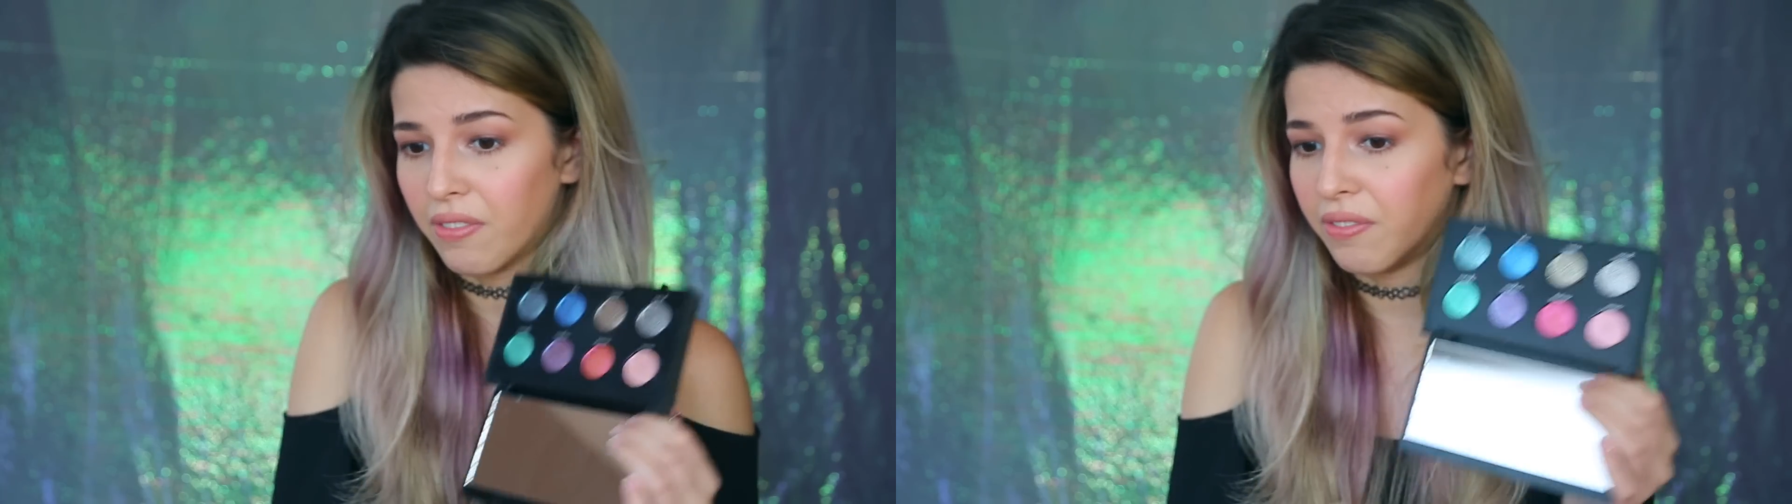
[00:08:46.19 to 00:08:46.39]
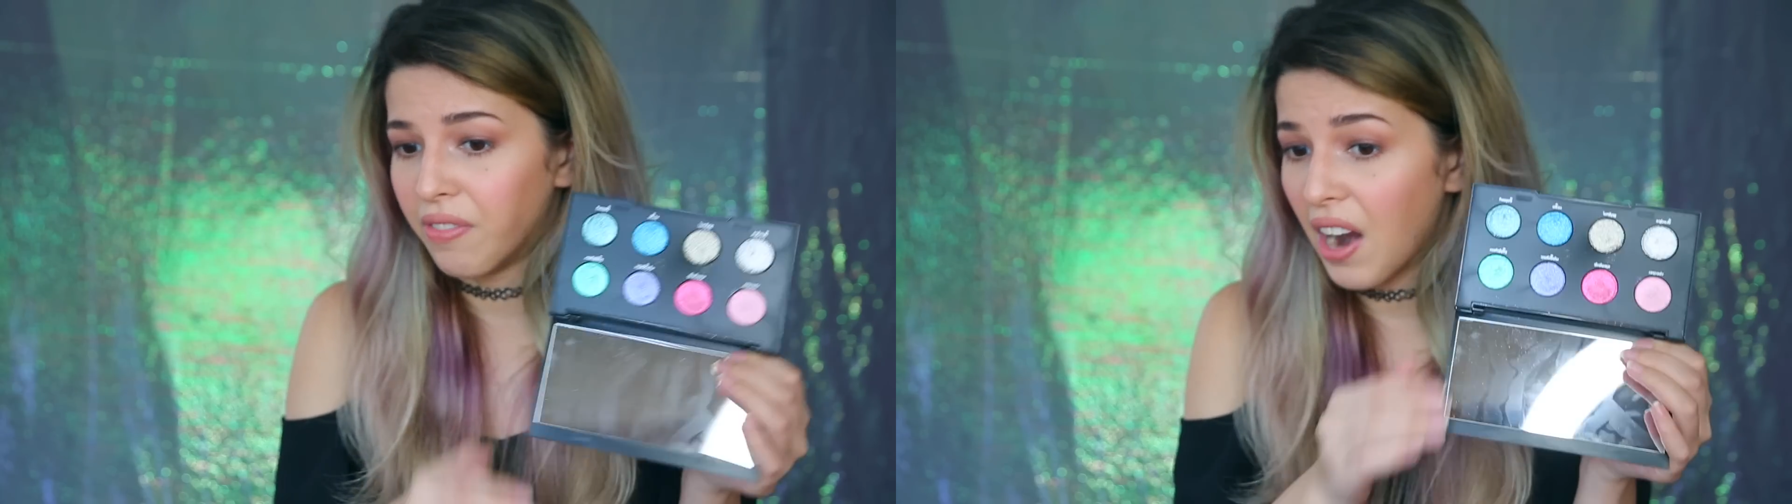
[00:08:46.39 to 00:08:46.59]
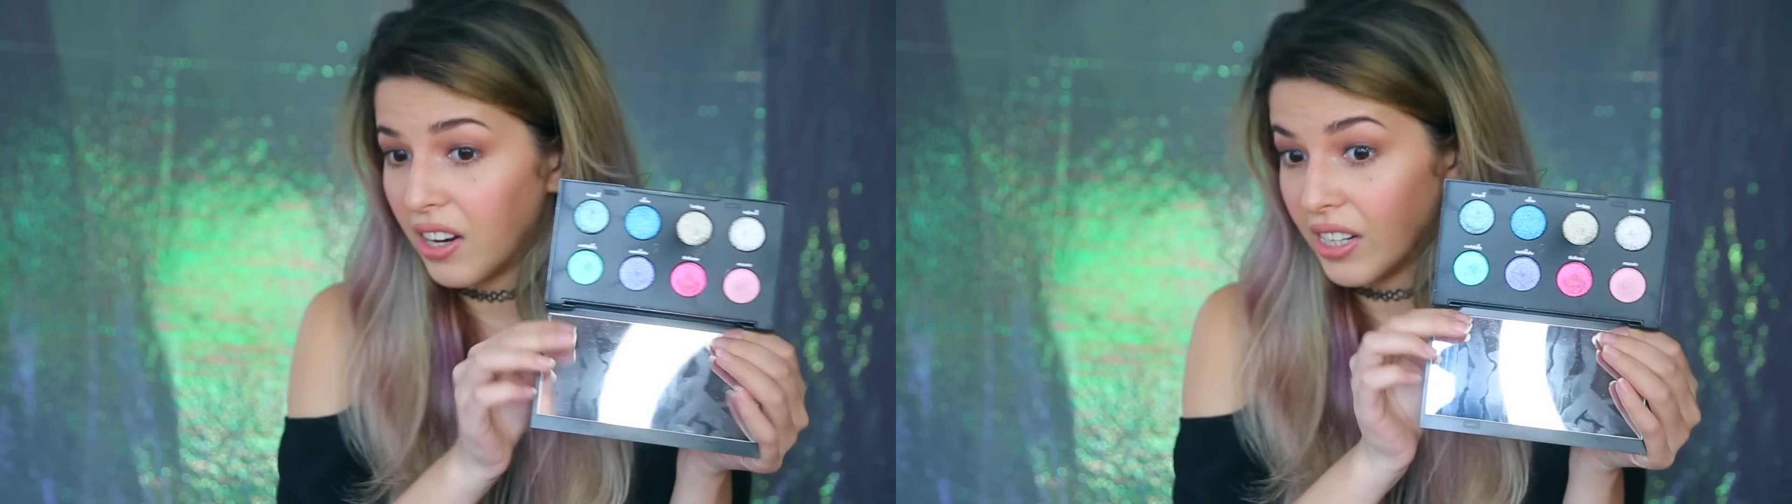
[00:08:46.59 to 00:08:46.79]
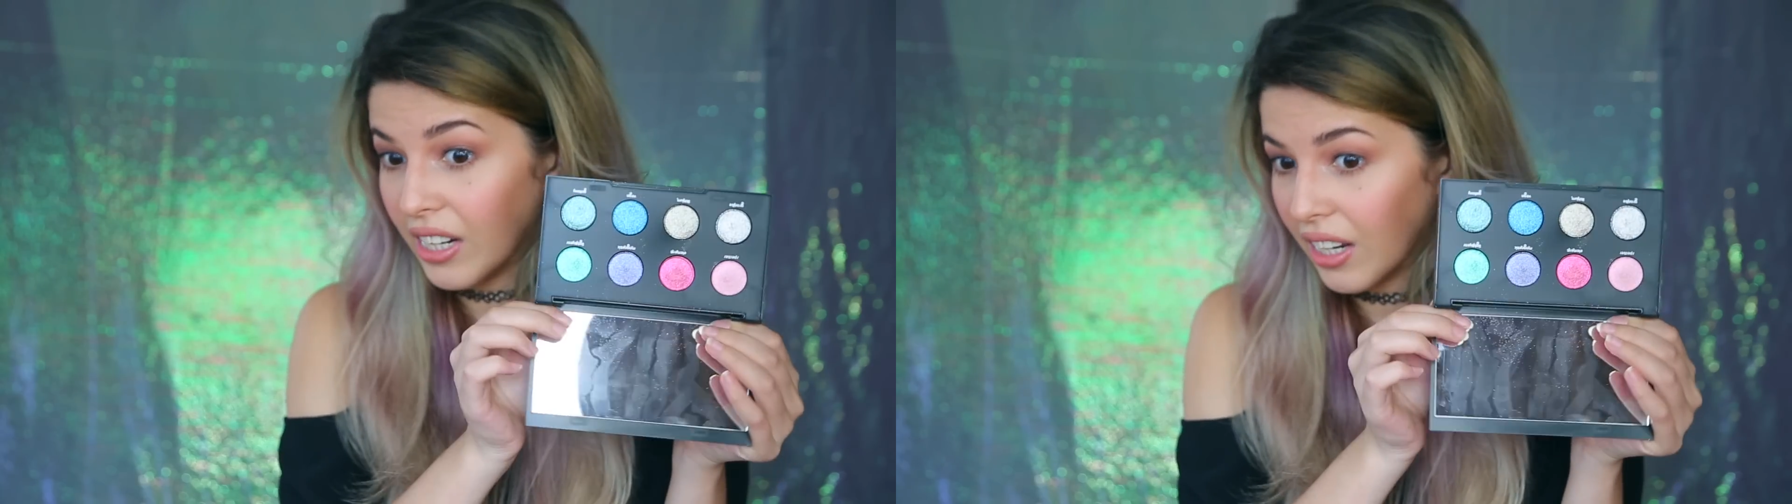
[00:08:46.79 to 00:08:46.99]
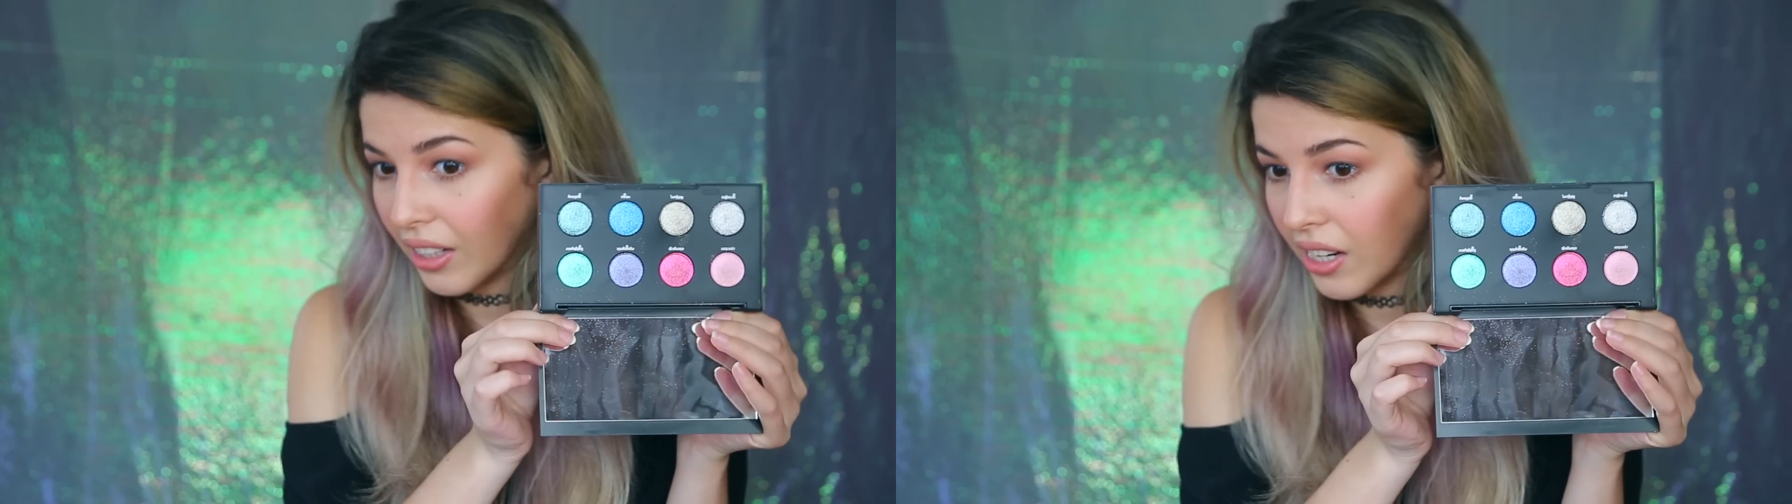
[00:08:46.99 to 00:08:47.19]
very
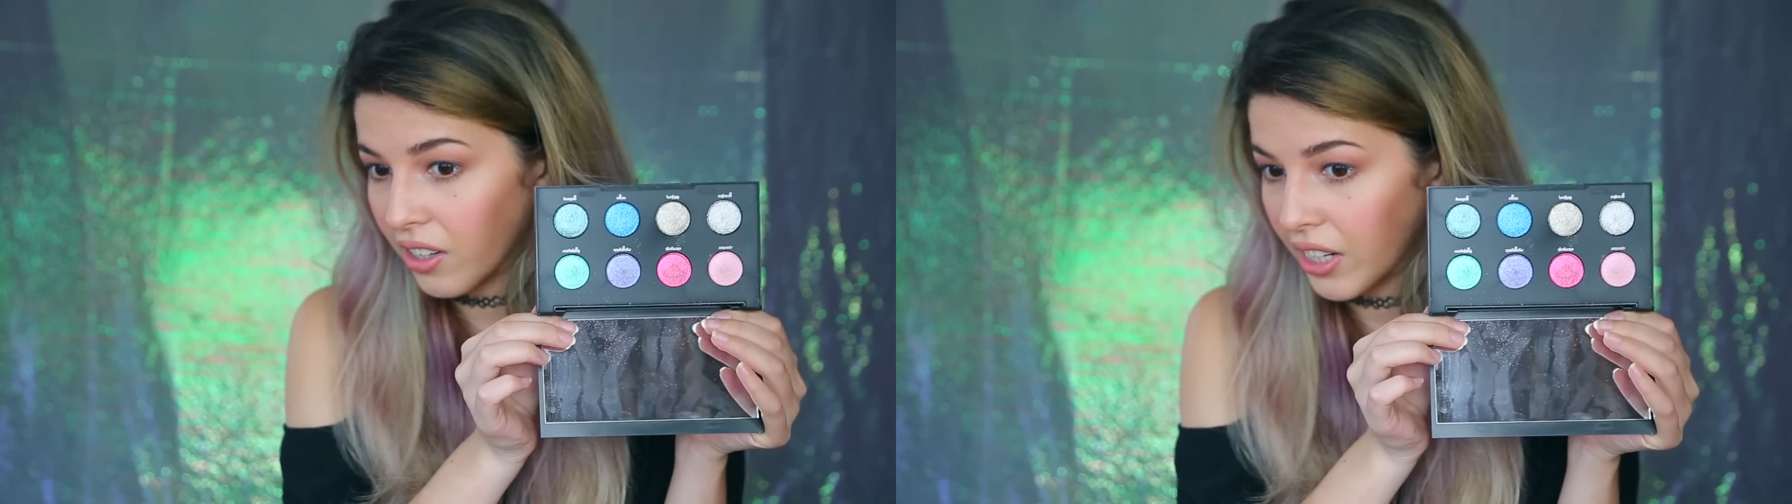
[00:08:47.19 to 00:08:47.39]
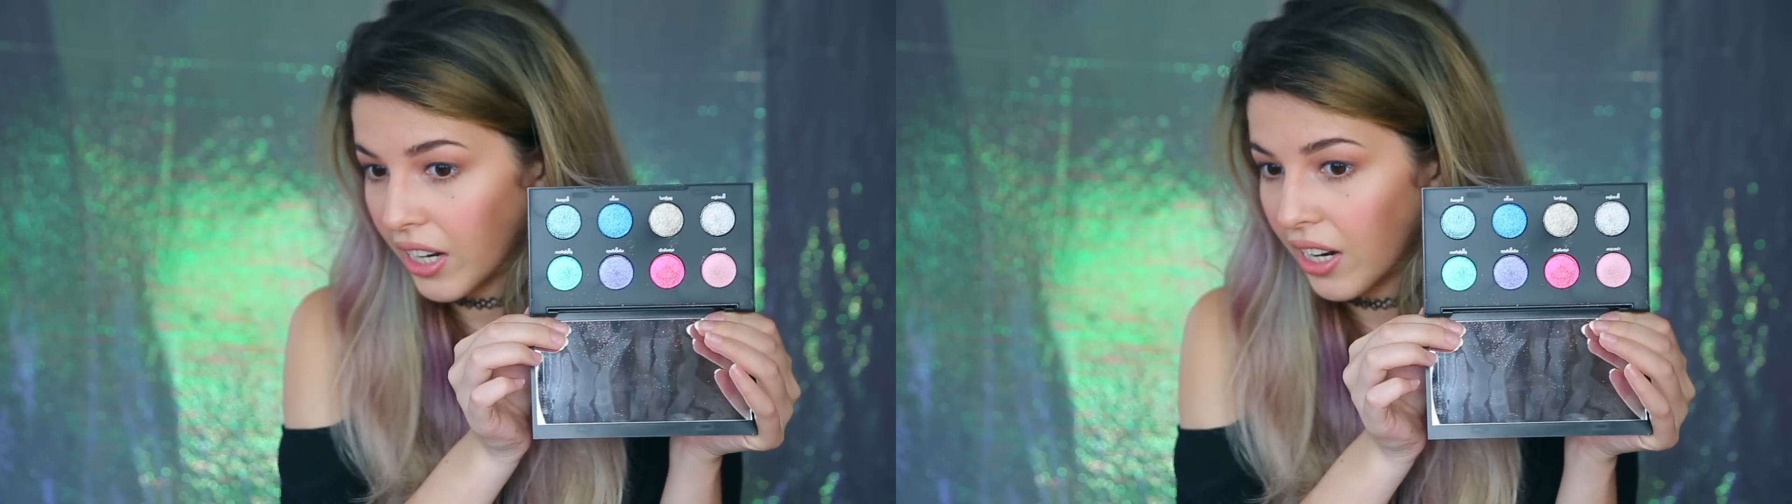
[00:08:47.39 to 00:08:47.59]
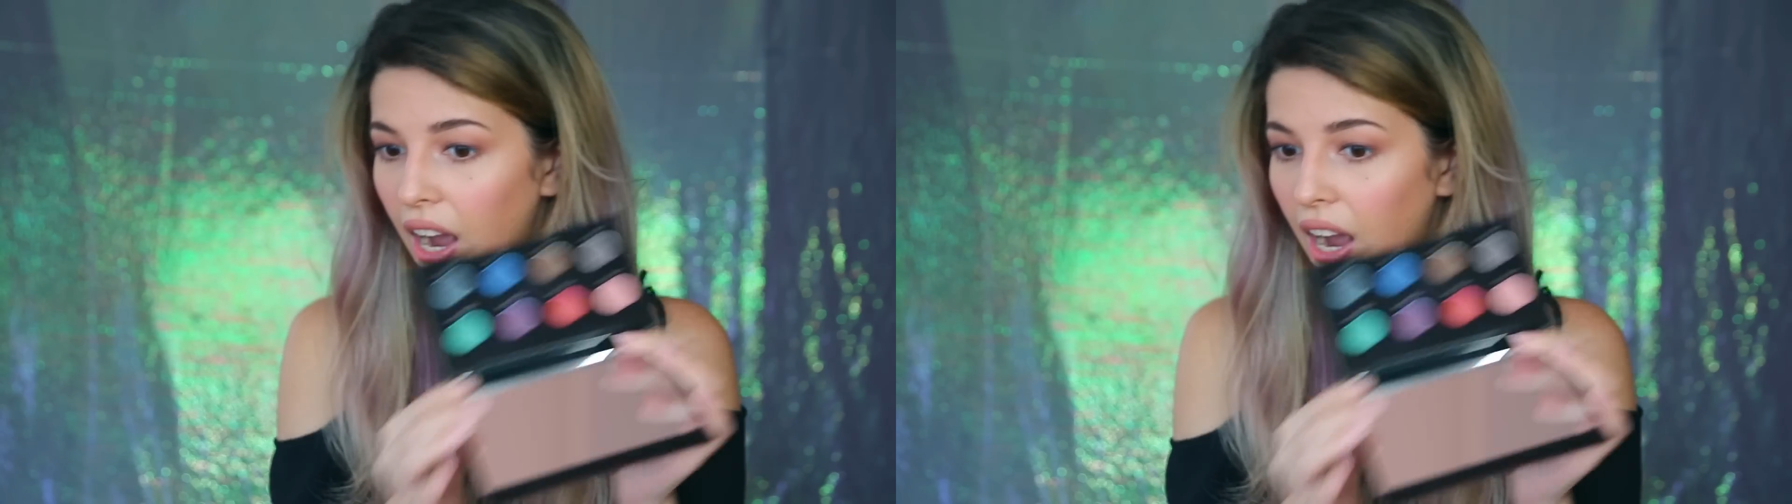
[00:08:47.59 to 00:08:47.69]
glittery.